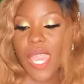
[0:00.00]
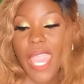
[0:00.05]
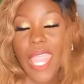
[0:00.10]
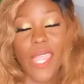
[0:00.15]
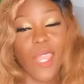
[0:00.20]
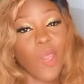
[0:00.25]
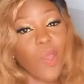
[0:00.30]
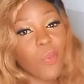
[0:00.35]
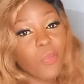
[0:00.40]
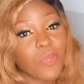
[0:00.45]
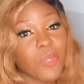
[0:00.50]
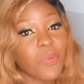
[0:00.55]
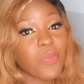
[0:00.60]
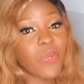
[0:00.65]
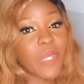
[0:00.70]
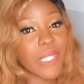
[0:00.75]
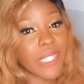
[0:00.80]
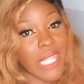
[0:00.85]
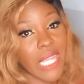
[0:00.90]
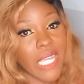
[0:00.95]
I come your
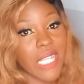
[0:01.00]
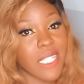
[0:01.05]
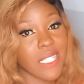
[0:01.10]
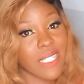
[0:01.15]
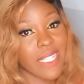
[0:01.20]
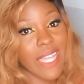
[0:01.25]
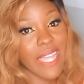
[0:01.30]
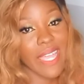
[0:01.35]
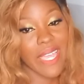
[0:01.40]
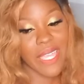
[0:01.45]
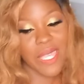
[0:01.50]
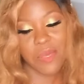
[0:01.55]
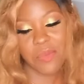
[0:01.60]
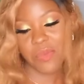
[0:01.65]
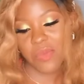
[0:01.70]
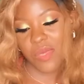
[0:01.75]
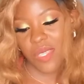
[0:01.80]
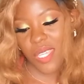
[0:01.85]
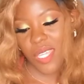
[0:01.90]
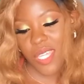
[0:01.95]
way next
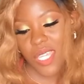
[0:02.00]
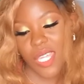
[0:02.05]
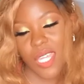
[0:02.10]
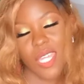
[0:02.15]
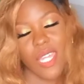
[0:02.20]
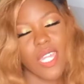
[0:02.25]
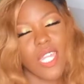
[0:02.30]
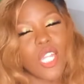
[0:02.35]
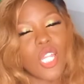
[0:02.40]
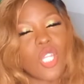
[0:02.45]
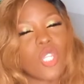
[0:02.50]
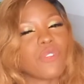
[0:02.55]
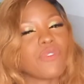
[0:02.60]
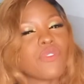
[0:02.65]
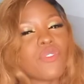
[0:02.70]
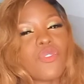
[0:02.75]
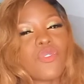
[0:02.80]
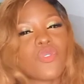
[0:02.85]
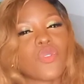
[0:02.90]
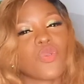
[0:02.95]
time, love
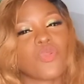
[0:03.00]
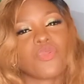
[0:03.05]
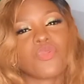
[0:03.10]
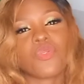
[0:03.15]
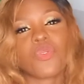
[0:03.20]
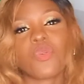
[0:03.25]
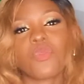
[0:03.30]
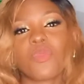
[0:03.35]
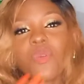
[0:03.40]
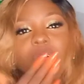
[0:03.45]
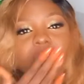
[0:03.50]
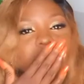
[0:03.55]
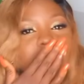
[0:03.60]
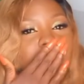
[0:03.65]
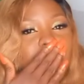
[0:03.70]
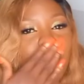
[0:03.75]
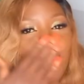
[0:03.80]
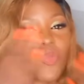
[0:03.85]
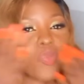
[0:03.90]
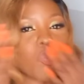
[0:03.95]
you so, so much.